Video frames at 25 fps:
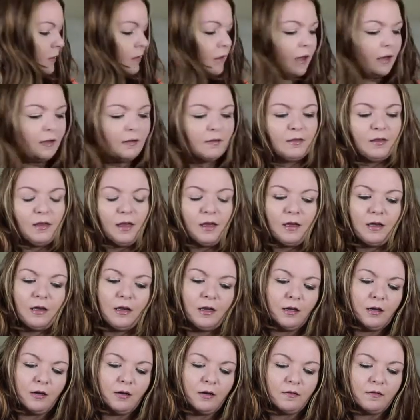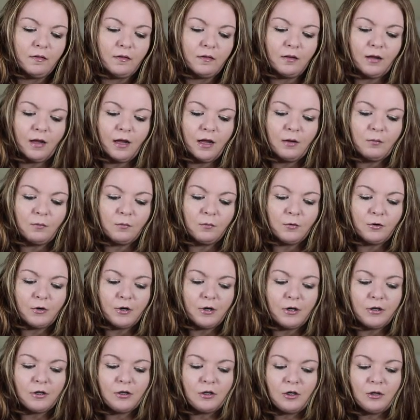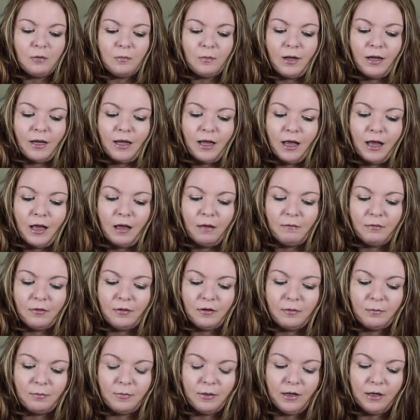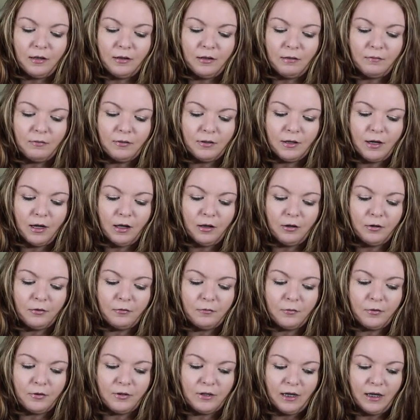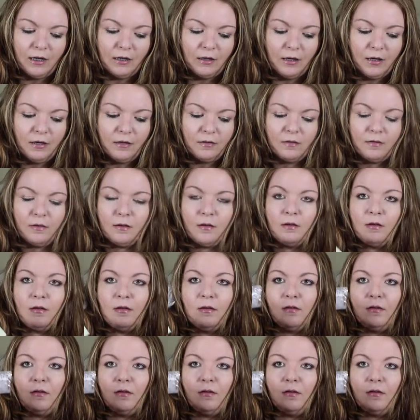Next thing in here, it says, I worried you might have this, but I love the color for date nights.